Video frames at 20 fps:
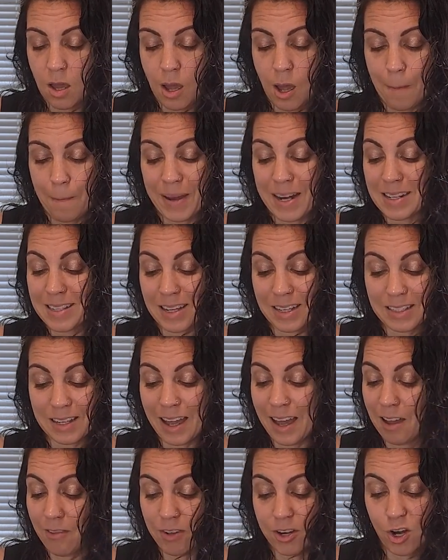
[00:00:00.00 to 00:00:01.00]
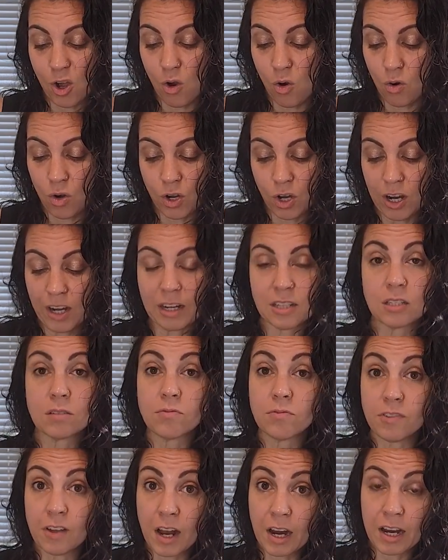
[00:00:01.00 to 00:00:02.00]
but it doesn't have an odor and it's
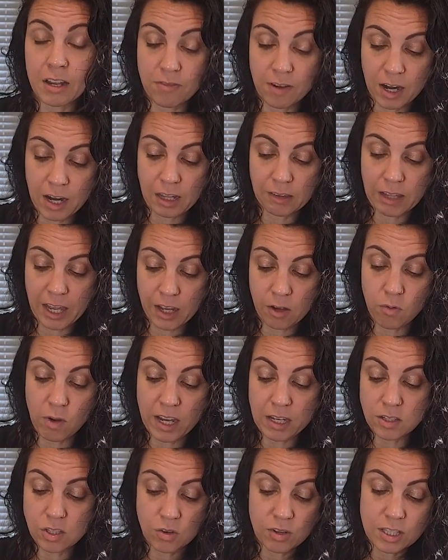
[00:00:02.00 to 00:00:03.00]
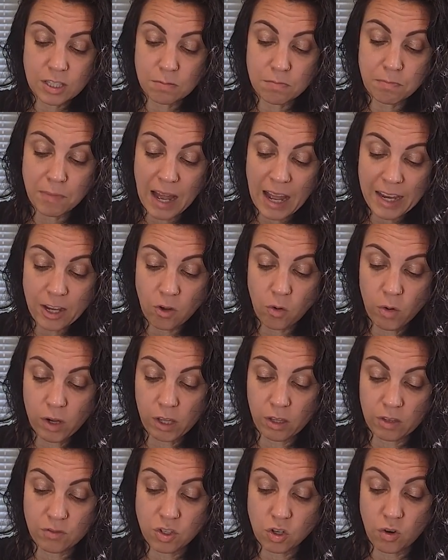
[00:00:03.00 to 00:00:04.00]
very, very lightweight. So it's my
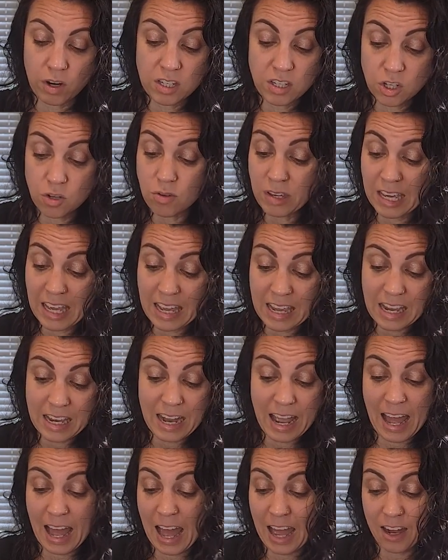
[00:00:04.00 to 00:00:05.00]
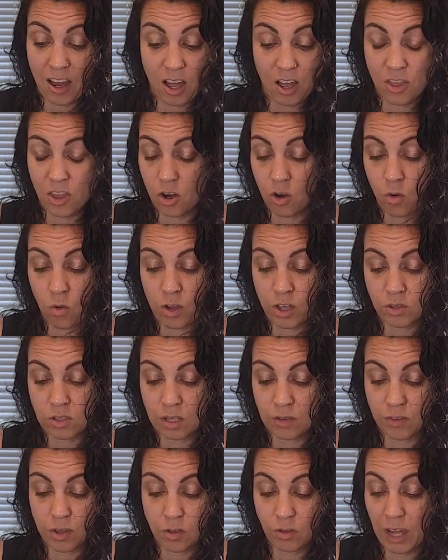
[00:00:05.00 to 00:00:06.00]
oil of choice. You can add other oils
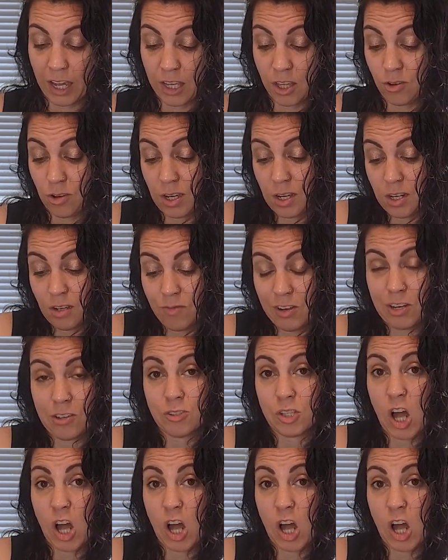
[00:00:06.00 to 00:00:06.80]
if you like. You can even use